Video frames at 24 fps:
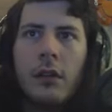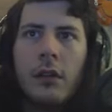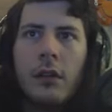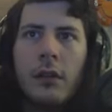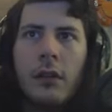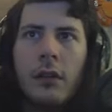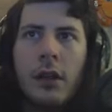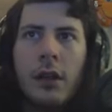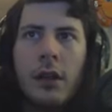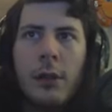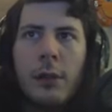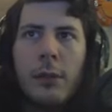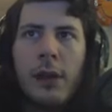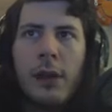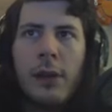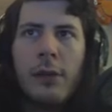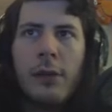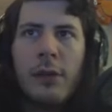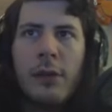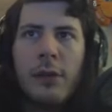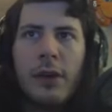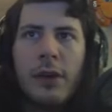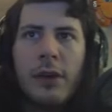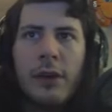Okay, there may
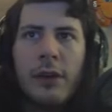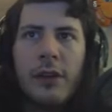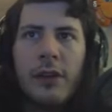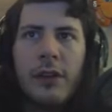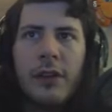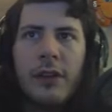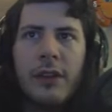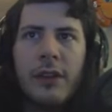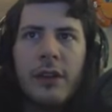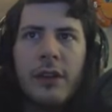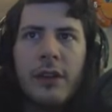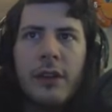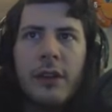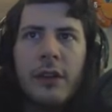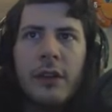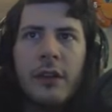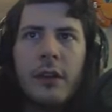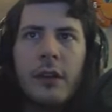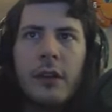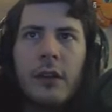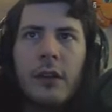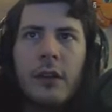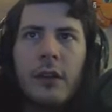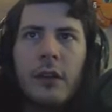be weirdness here.
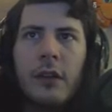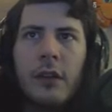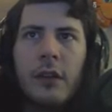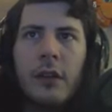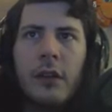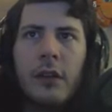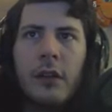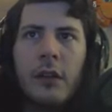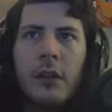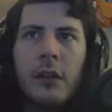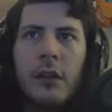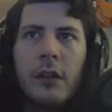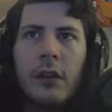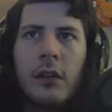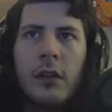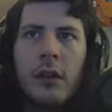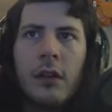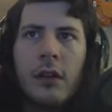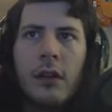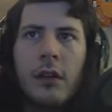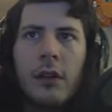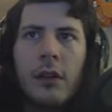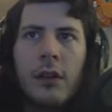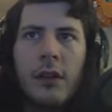
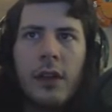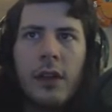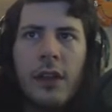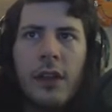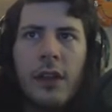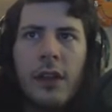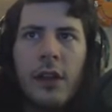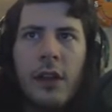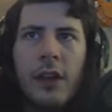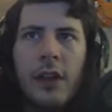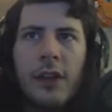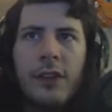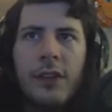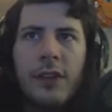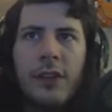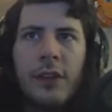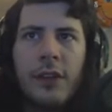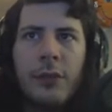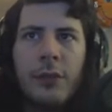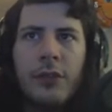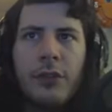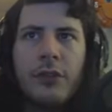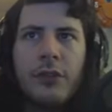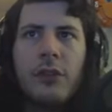Because I think all that
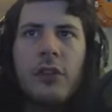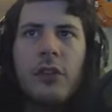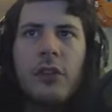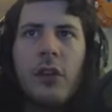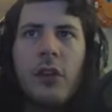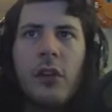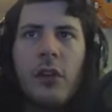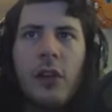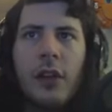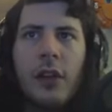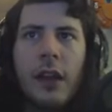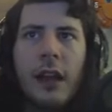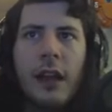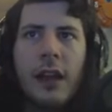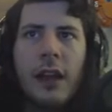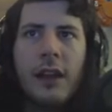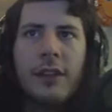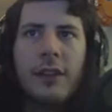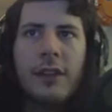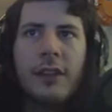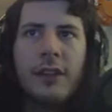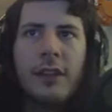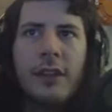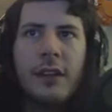stuff was gone
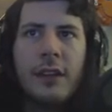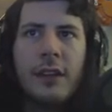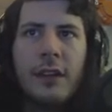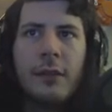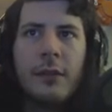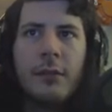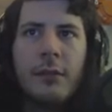last time.